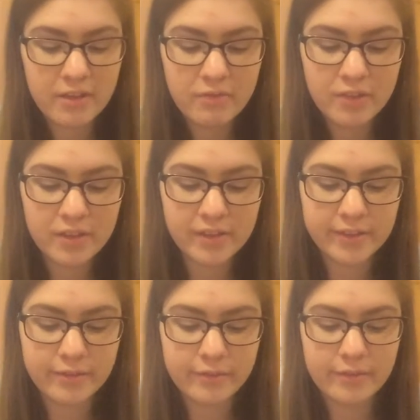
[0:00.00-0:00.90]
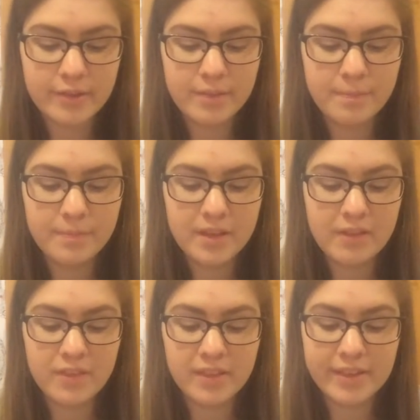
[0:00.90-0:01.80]
If the
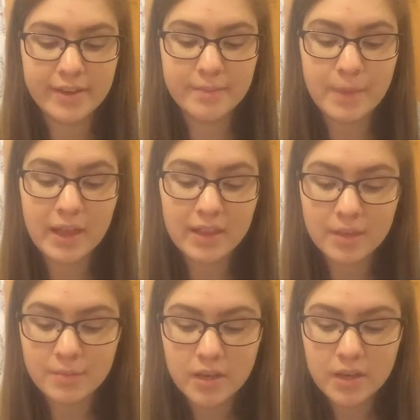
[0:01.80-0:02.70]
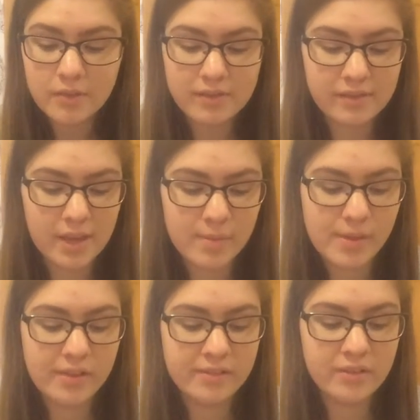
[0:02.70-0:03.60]
cerebellum was
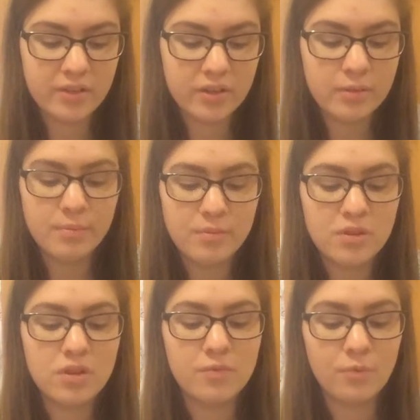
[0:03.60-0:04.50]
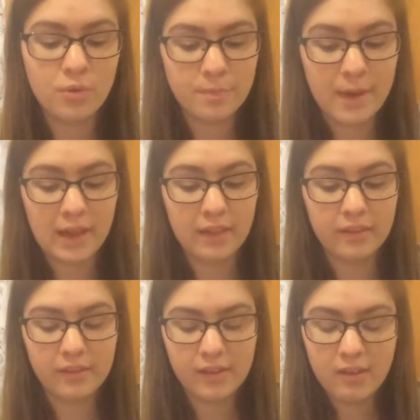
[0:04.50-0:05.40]
damaged, you couldn't move or
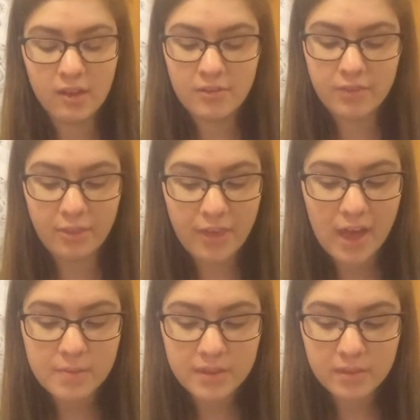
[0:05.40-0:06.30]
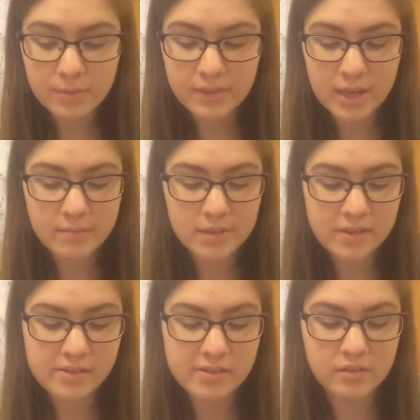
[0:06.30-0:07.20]
balance. If the thalamus were
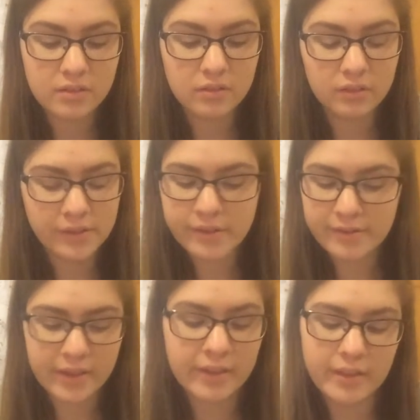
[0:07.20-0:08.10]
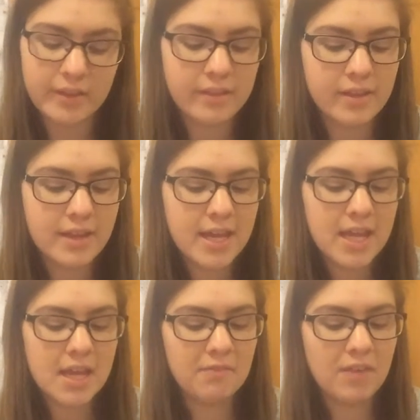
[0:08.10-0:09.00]
damaged, you'd lose your senses.
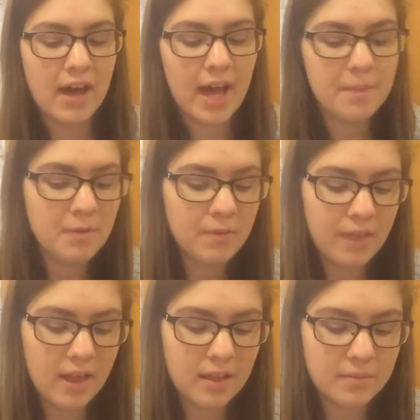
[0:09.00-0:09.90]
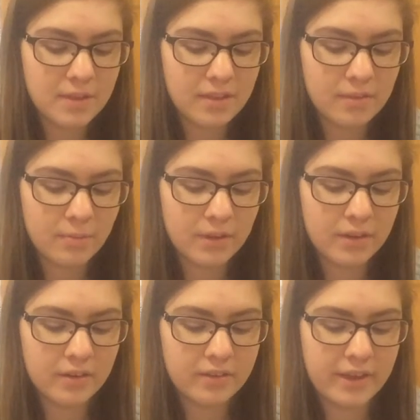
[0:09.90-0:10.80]
If the hypothalamus
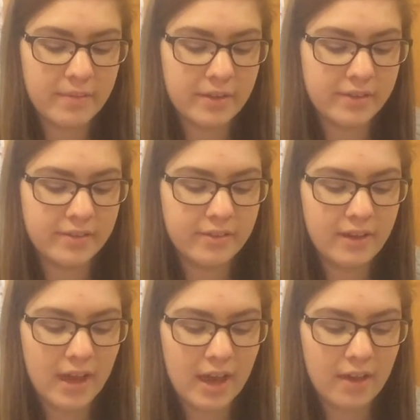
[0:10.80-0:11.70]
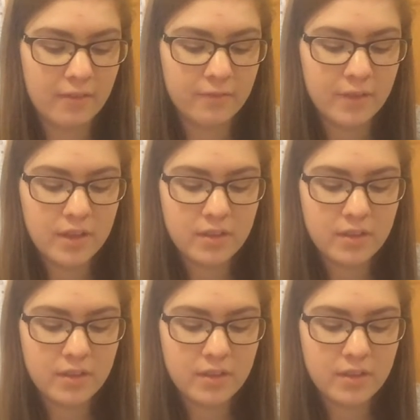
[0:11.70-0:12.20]
were damaged, you'd have